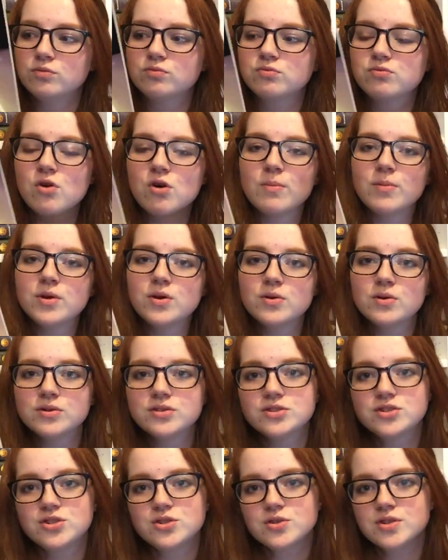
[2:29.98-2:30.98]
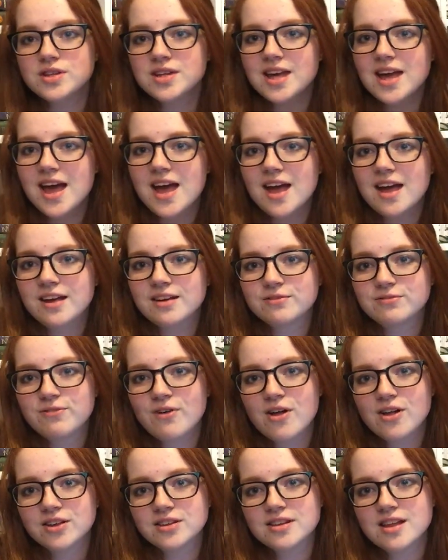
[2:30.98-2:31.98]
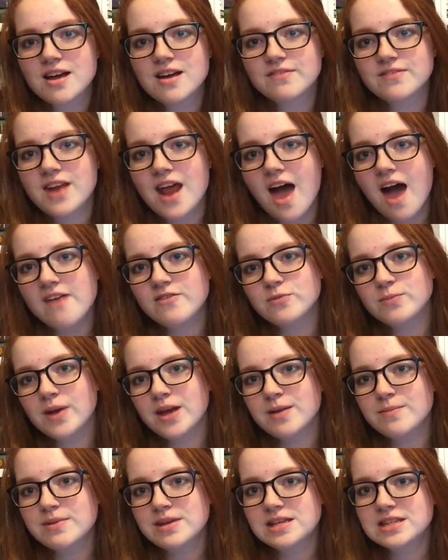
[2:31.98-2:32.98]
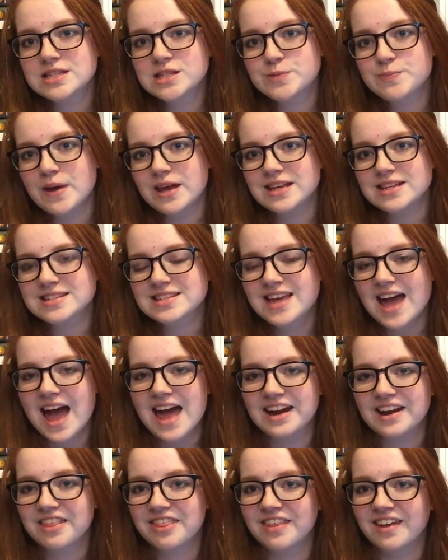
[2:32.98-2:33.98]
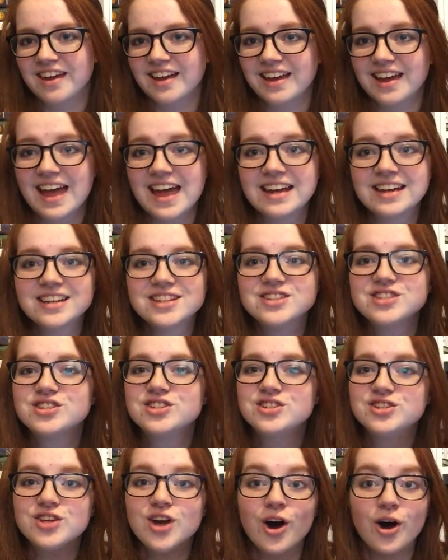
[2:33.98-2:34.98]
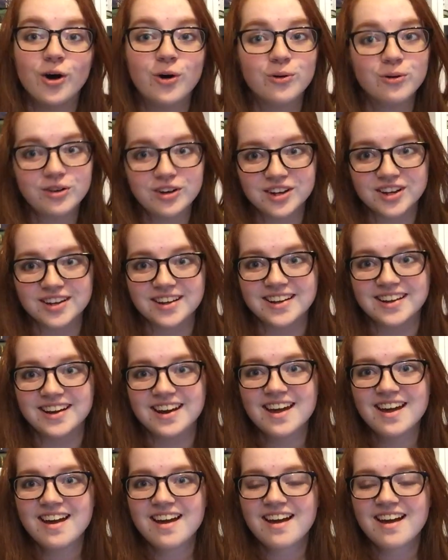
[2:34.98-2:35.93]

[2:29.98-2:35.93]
Romeo and Juliet fall in love and have a baby in space kind of thing, and it's so good.